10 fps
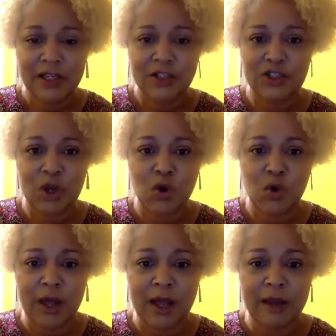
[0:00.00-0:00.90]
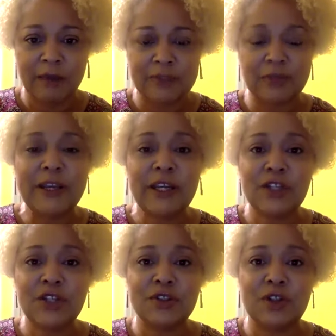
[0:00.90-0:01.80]
So I'm speaking
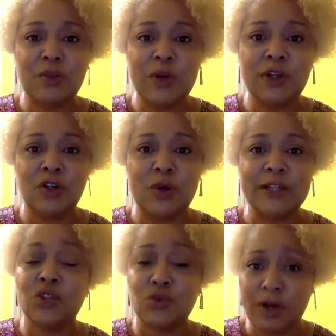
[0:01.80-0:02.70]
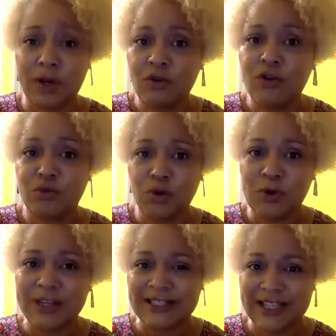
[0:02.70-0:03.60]
to someone who has struggled
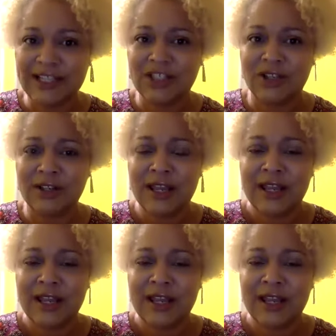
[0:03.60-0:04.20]
through addiction